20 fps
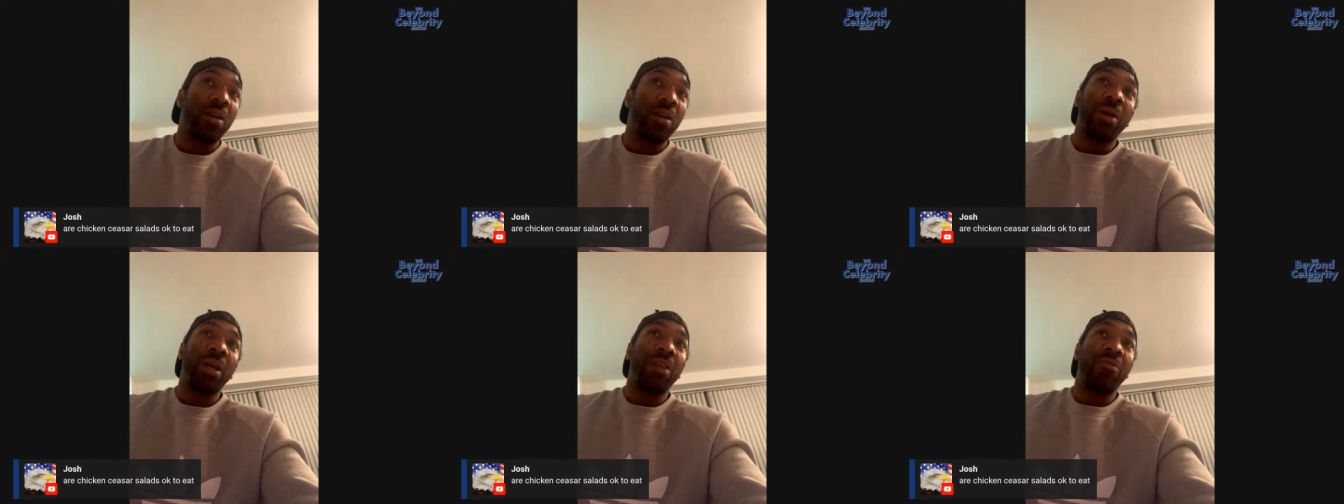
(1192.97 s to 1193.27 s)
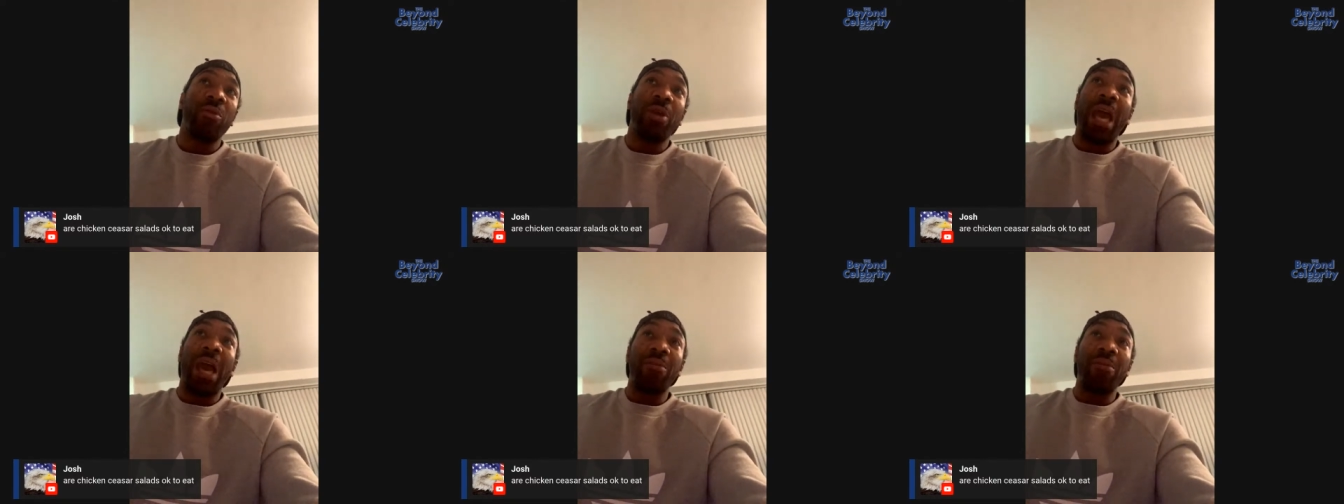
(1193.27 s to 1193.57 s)
But
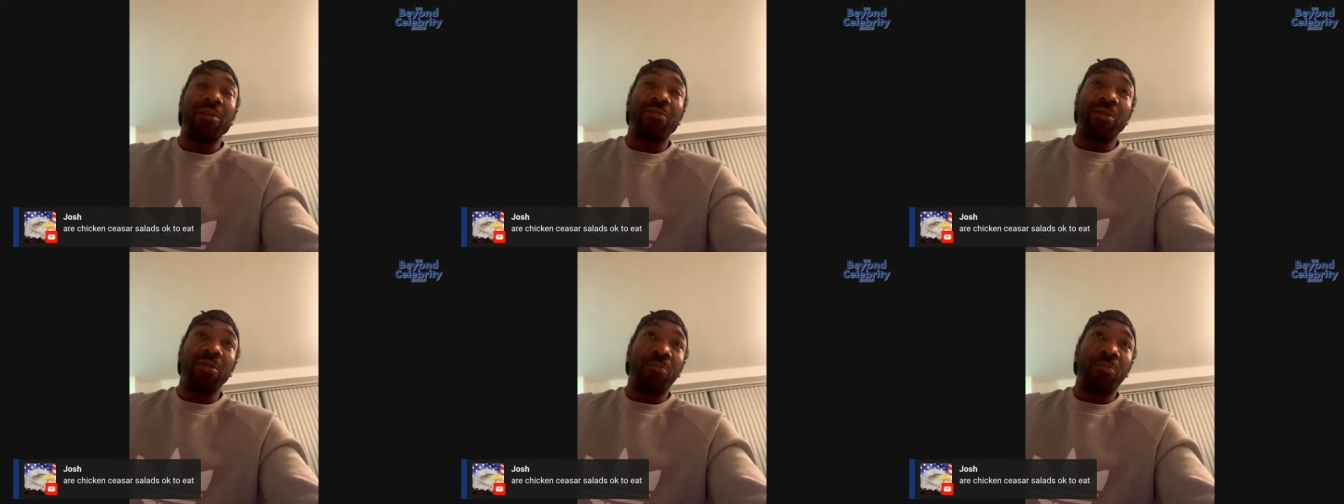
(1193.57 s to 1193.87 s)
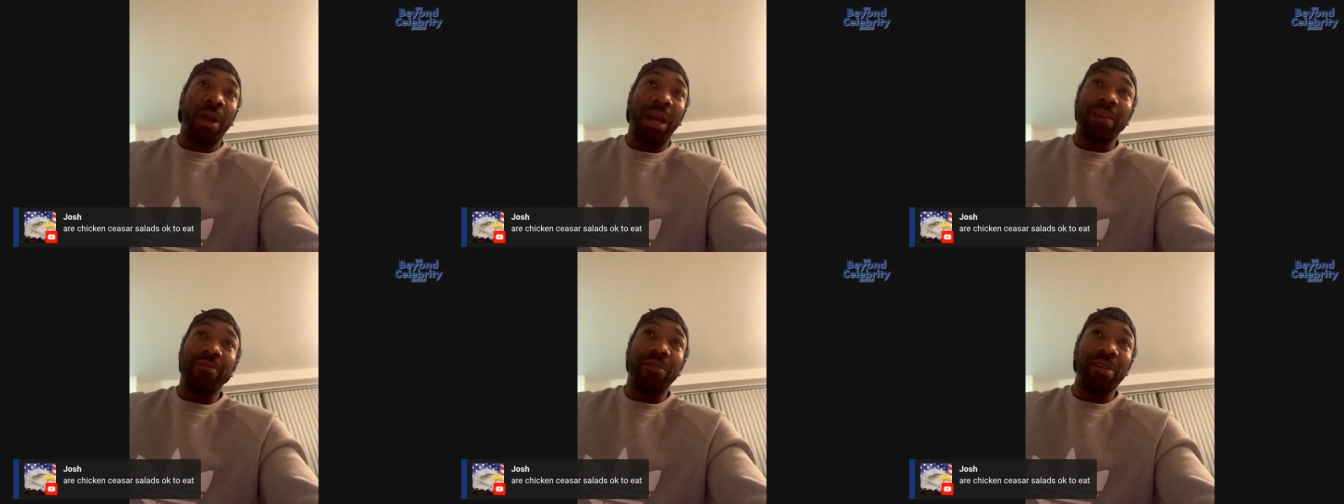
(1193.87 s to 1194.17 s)
if you have it for
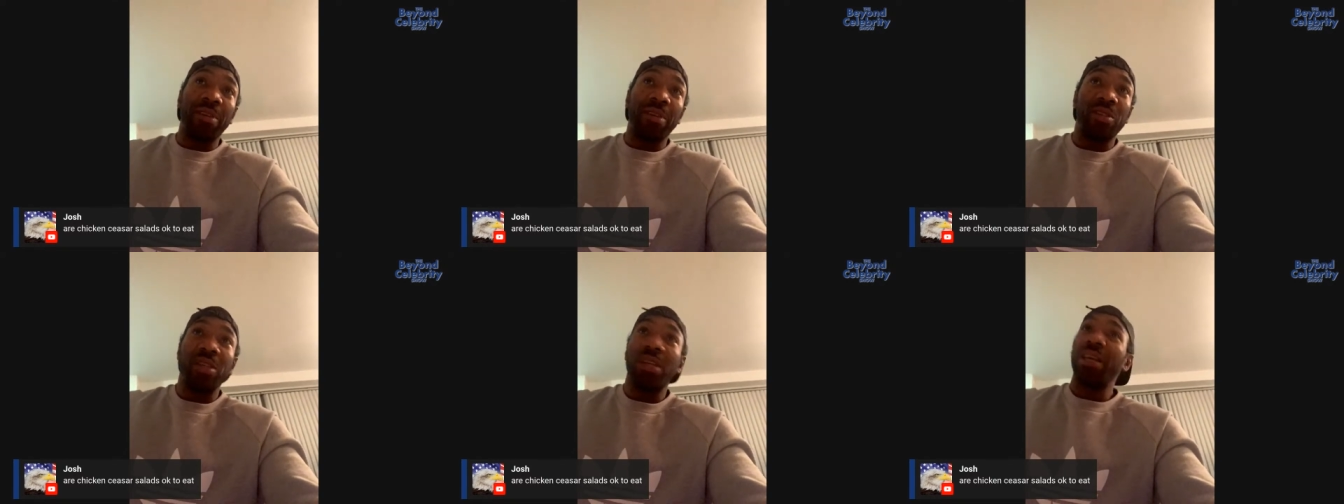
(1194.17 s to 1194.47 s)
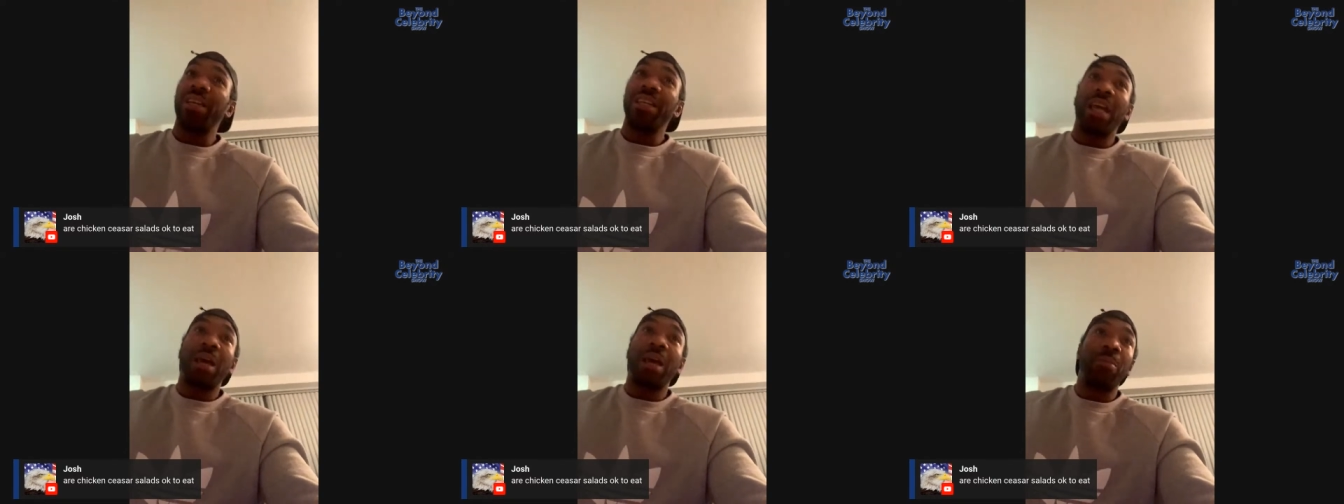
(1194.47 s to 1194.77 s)
breakfast,
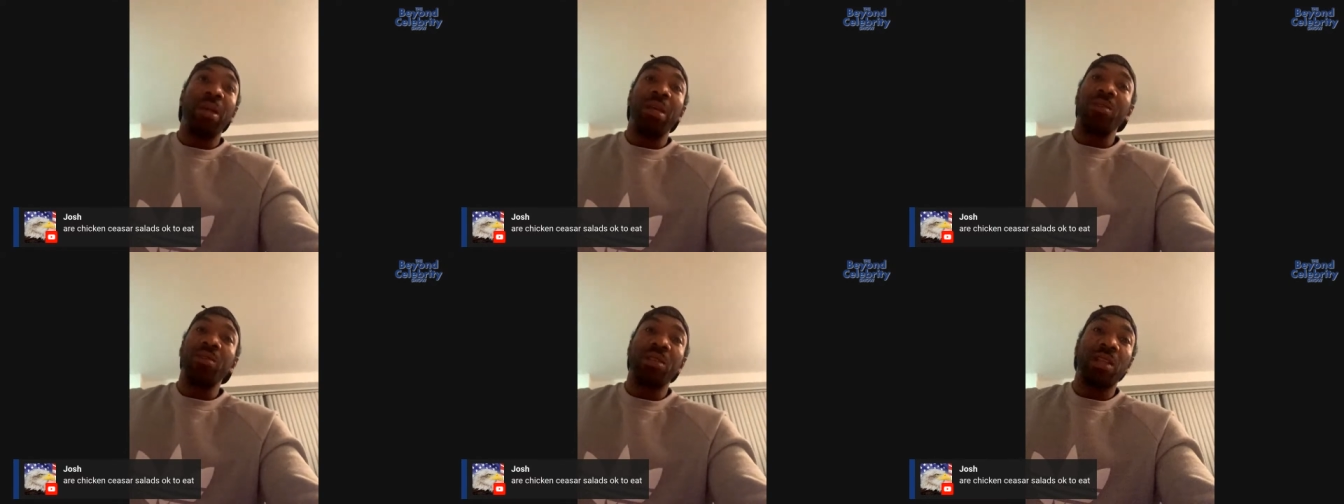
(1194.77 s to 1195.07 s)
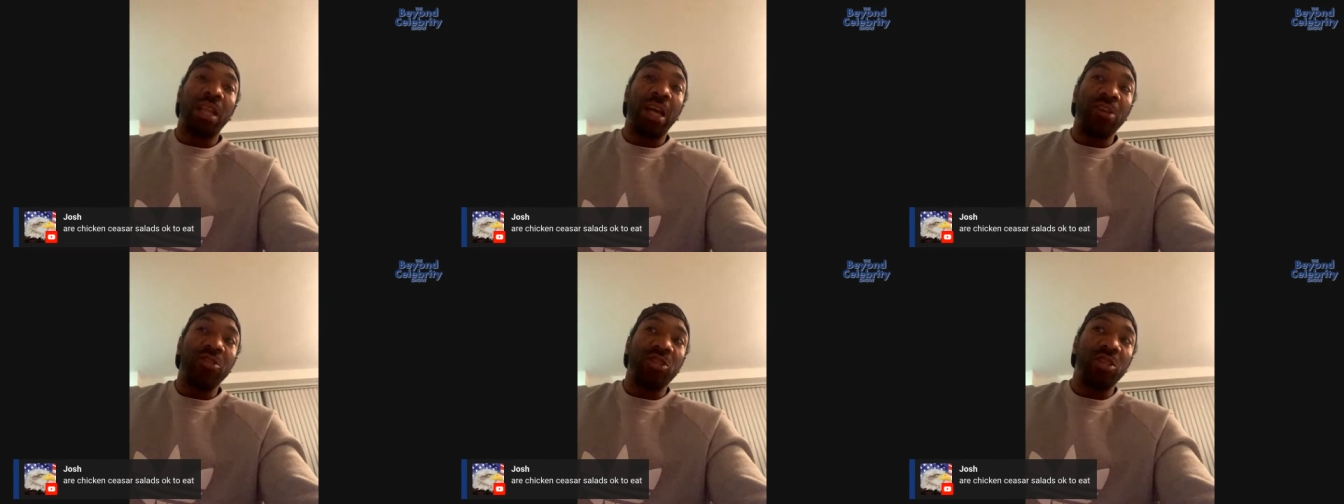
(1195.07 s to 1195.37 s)
that means
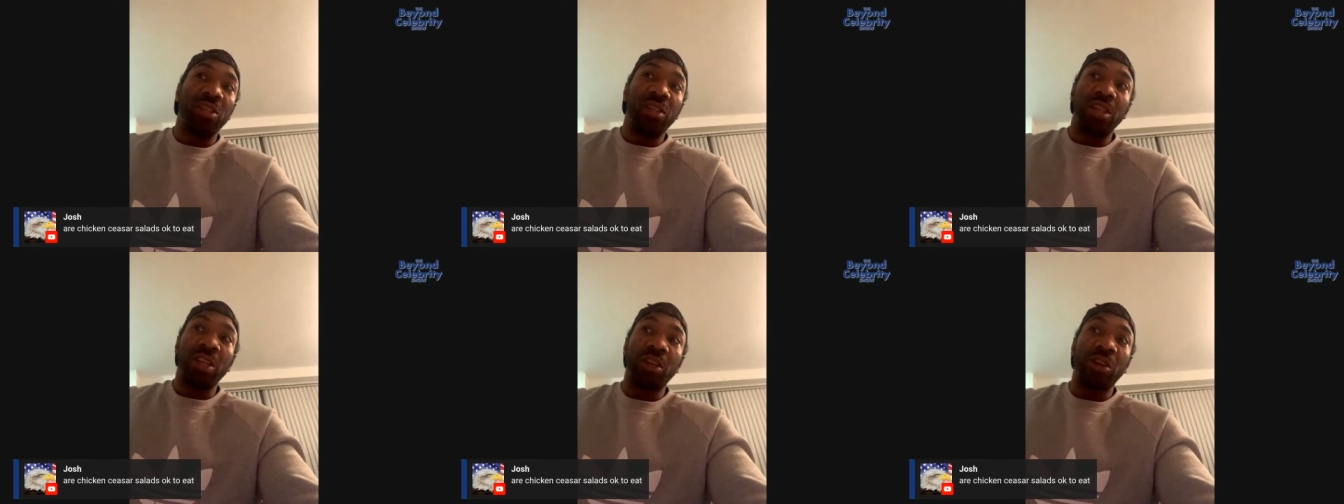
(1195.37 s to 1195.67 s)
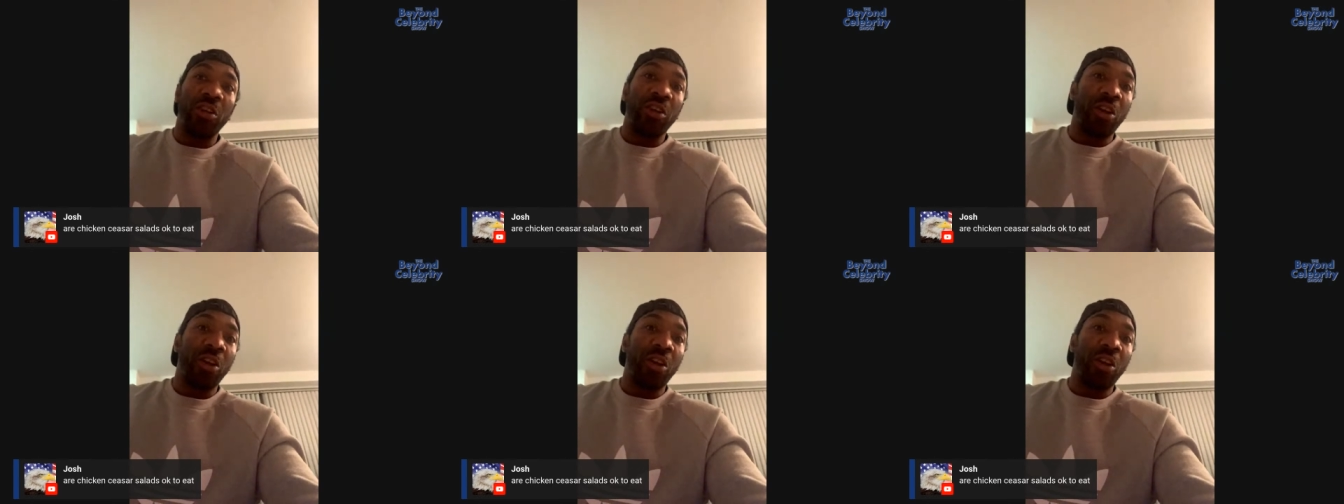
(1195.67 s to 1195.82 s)
lunch and dinner,